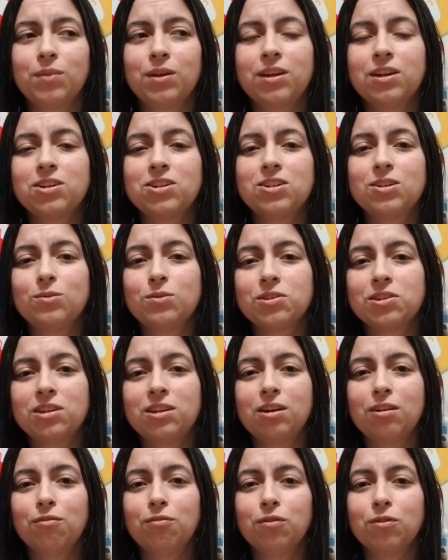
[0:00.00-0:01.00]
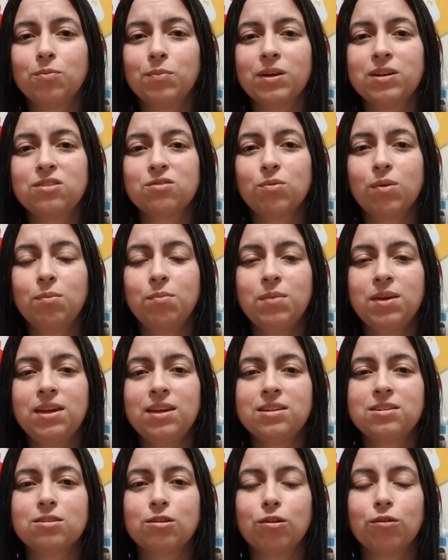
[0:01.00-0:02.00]
because she wasn't there for my swim
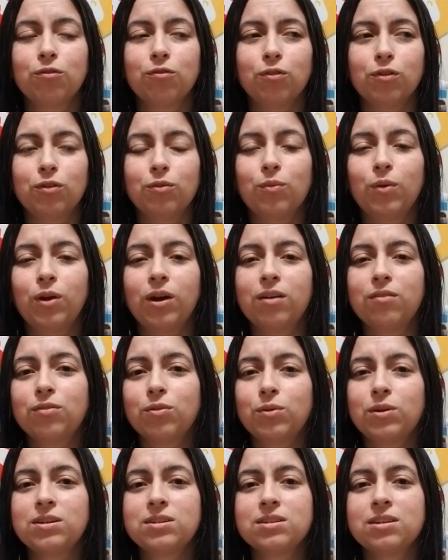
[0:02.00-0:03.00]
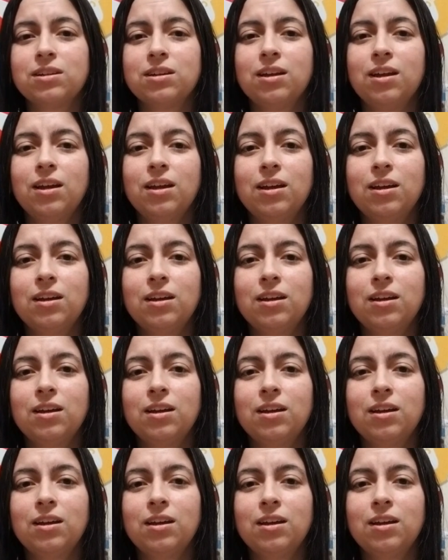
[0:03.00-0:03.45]
meets or for whatever reason.